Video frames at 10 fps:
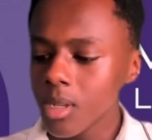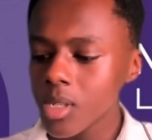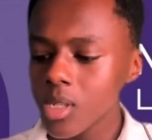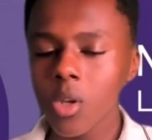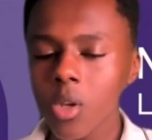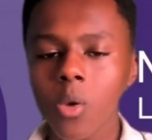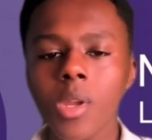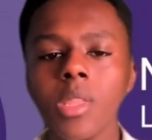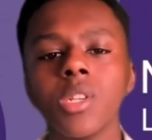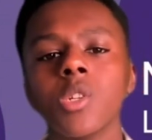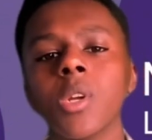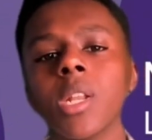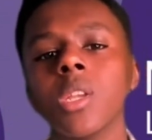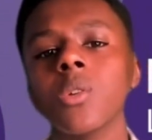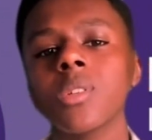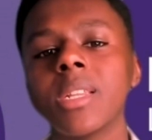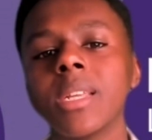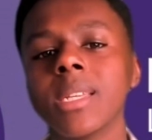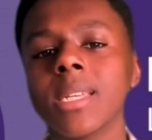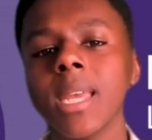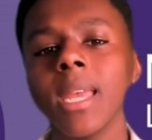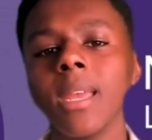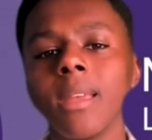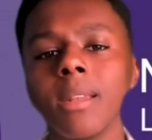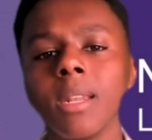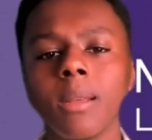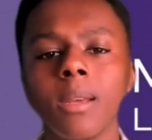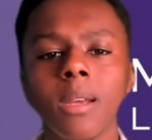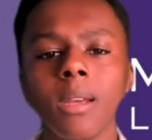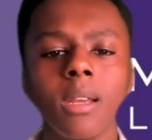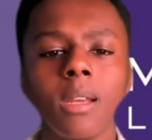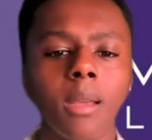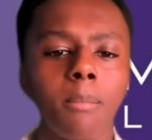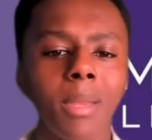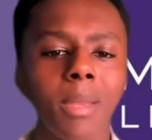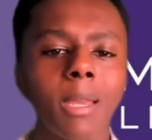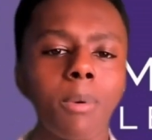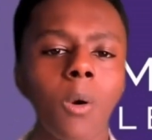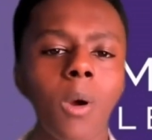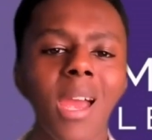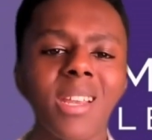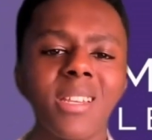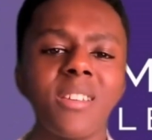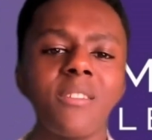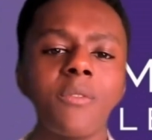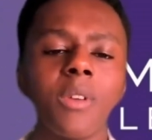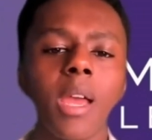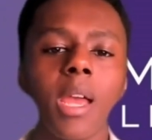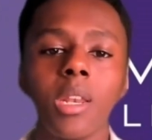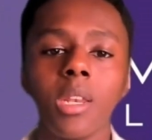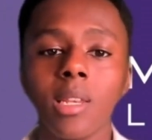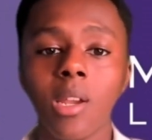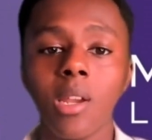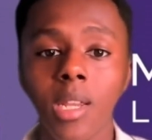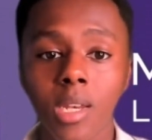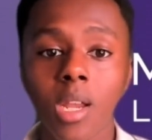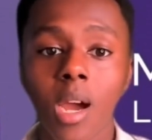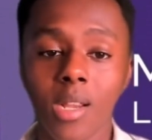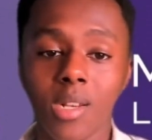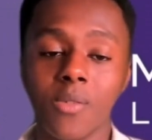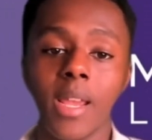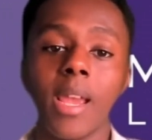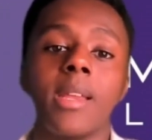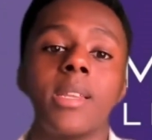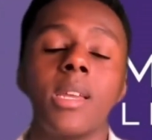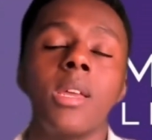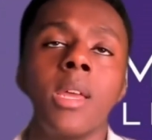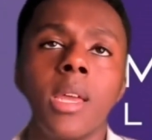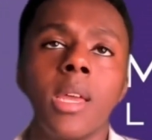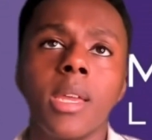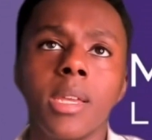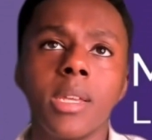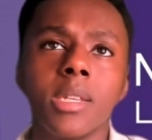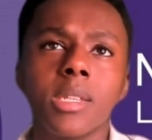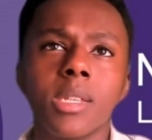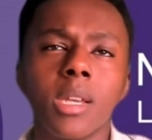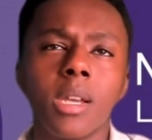so the way that you can use DISC in being proactive and learning not to react is